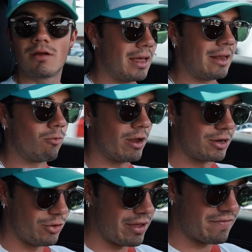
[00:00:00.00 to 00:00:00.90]
And when
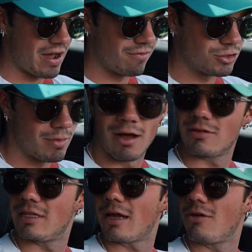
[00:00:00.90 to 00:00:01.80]
you hit 500
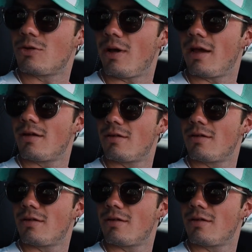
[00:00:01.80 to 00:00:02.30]
miles, that goes away?